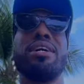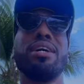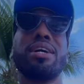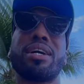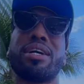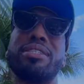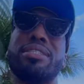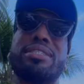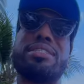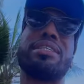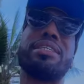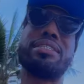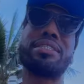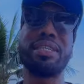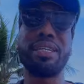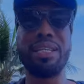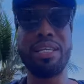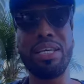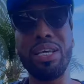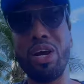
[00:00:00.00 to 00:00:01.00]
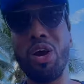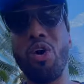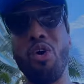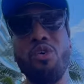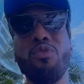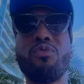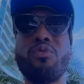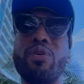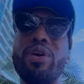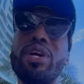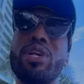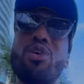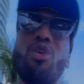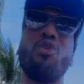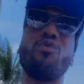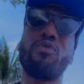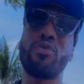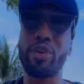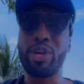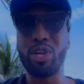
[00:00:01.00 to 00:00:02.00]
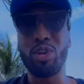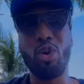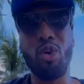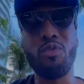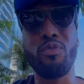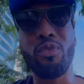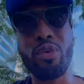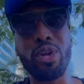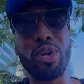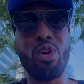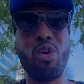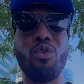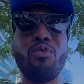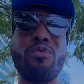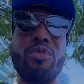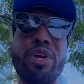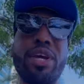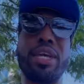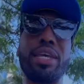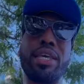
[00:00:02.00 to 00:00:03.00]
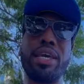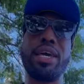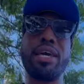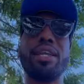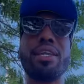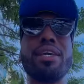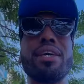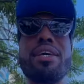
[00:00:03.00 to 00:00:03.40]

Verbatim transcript: consistently over and over and over and over again,